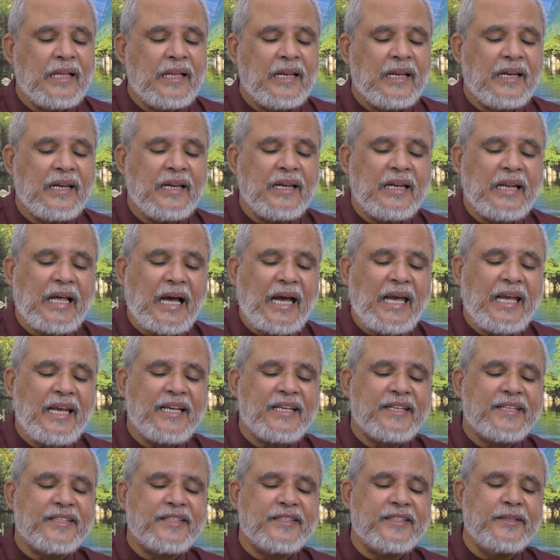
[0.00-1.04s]

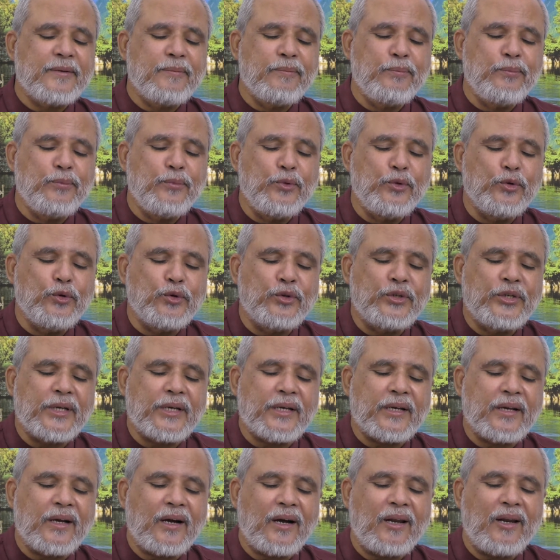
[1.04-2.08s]
likes the
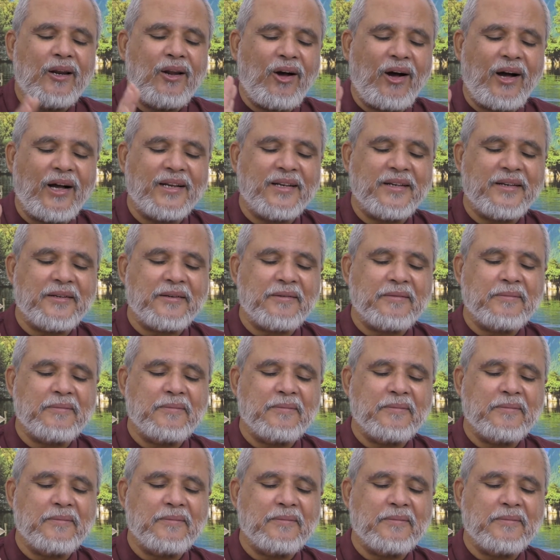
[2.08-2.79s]
music a lot.